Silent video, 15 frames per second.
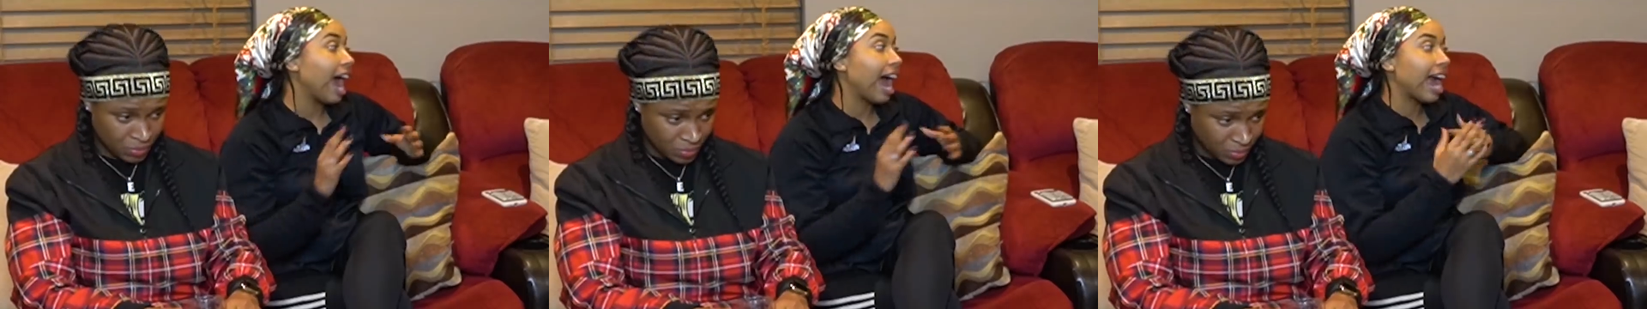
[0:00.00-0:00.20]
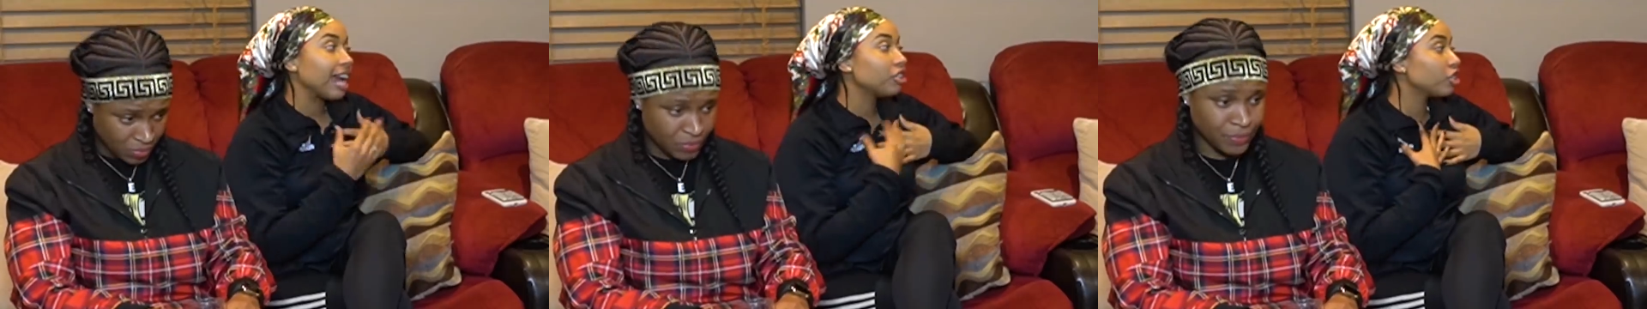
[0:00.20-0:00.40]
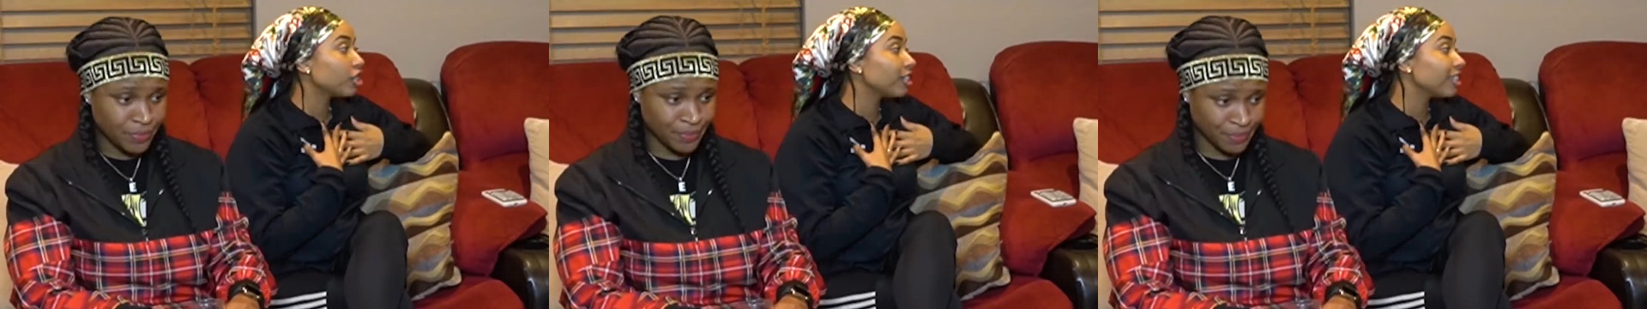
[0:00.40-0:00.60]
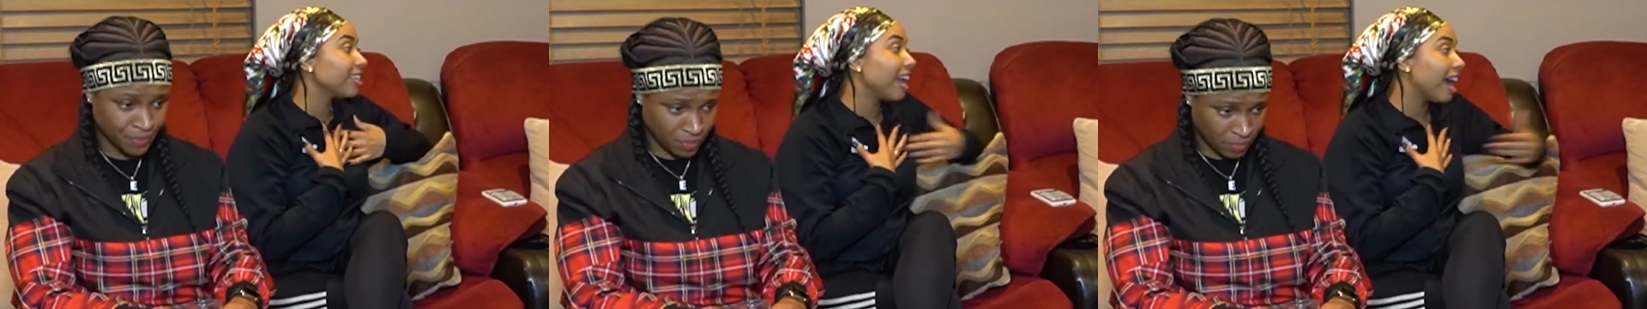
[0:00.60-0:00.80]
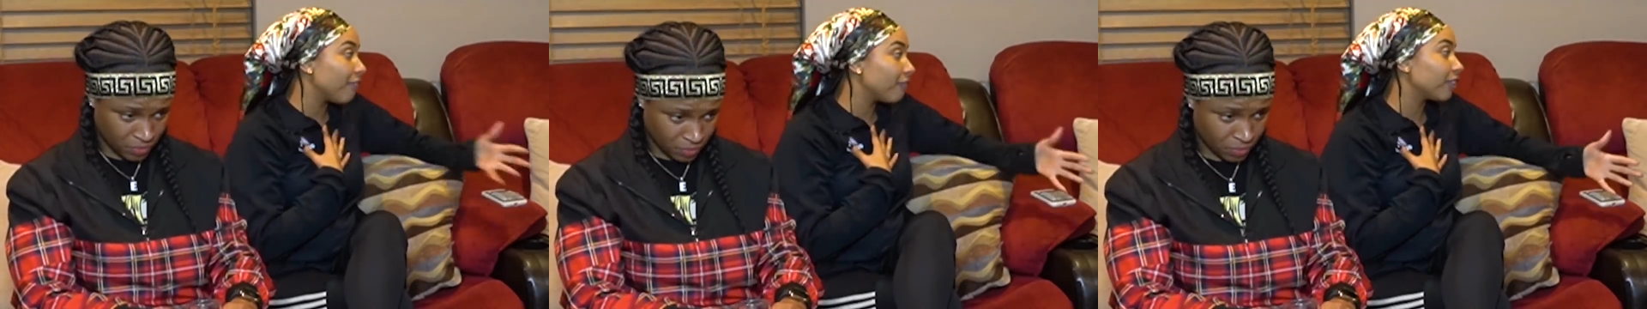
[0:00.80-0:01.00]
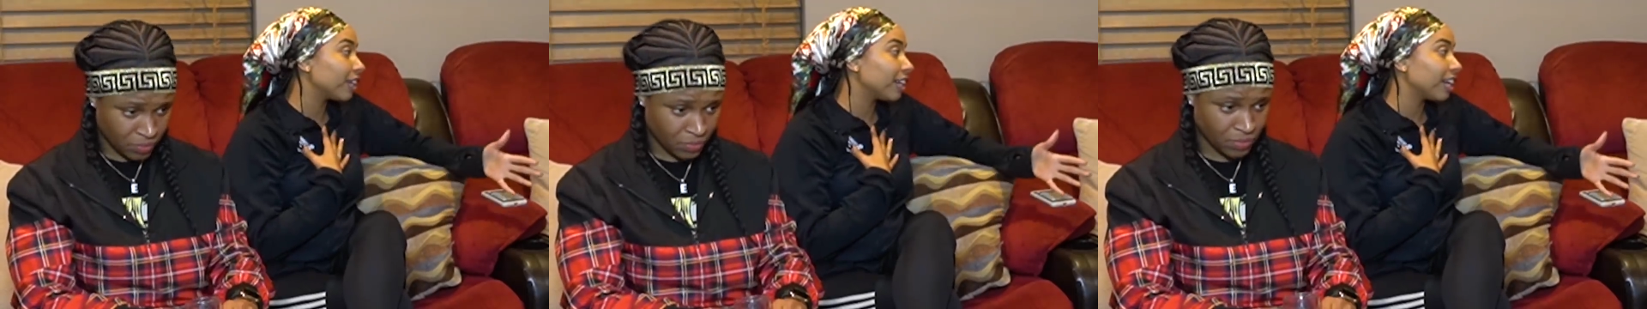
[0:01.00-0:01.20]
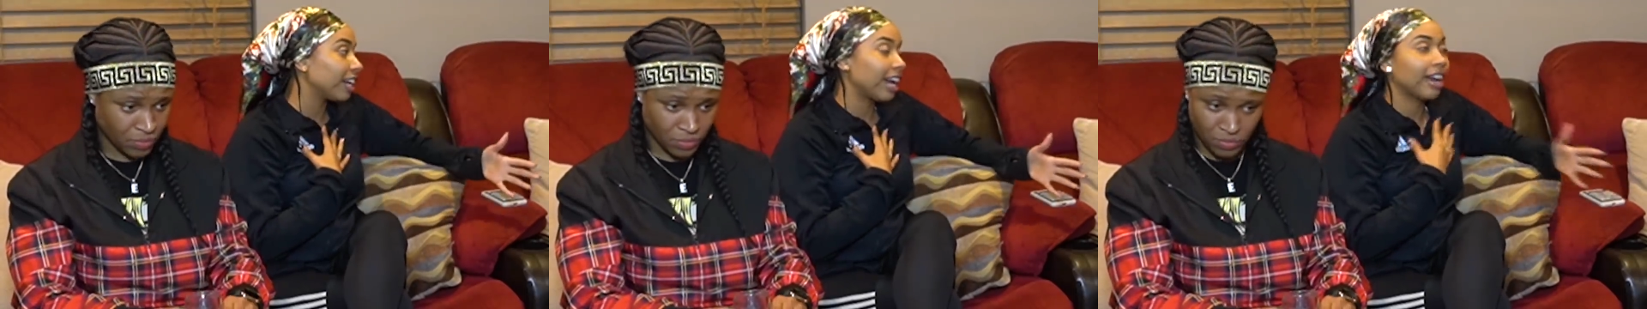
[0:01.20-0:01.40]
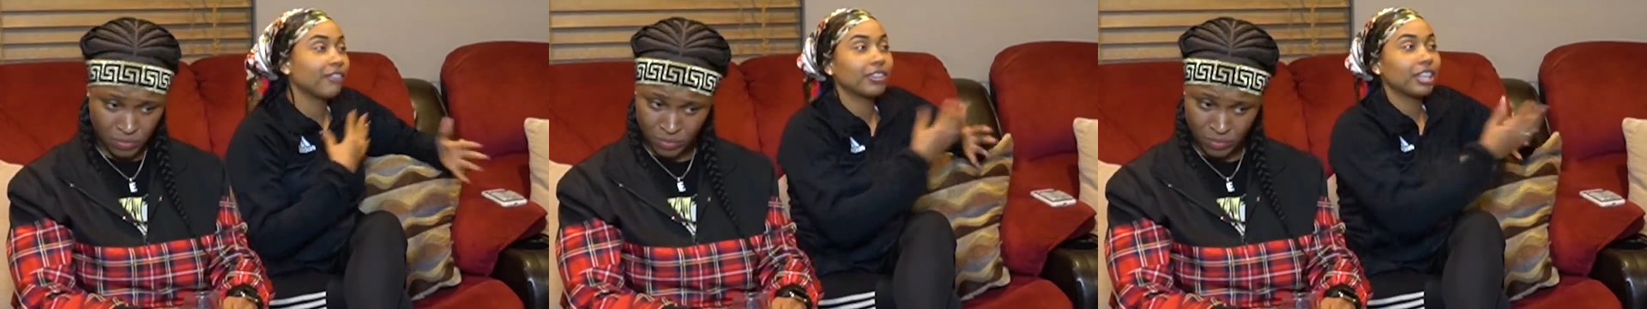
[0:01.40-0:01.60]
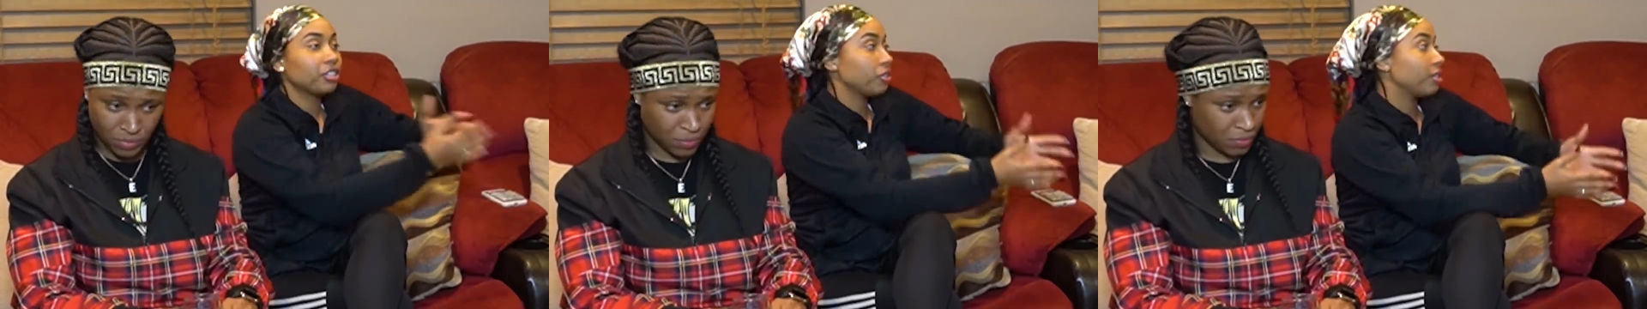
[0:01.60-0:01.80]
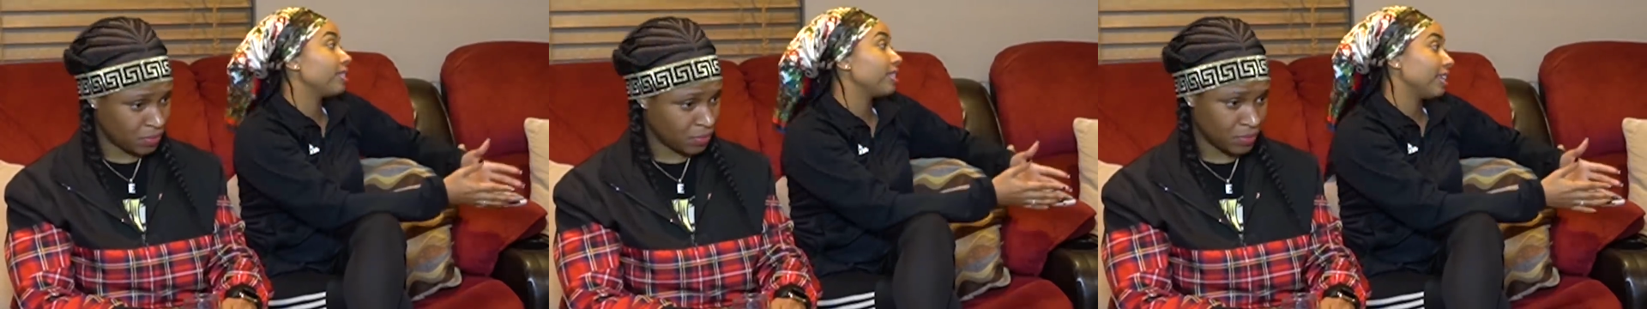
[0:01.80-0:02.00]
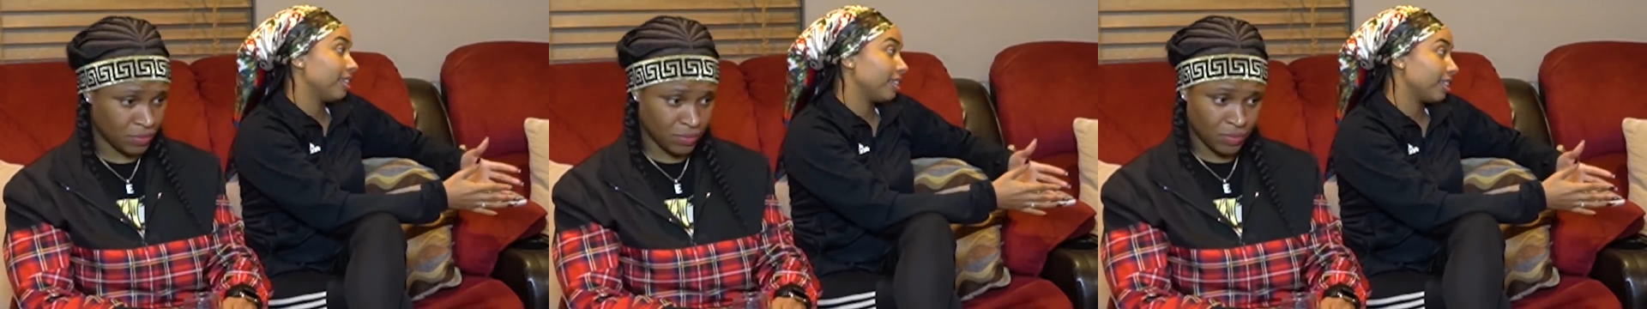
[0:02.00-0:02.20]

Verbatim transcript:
Speaker 1: I should never have let you see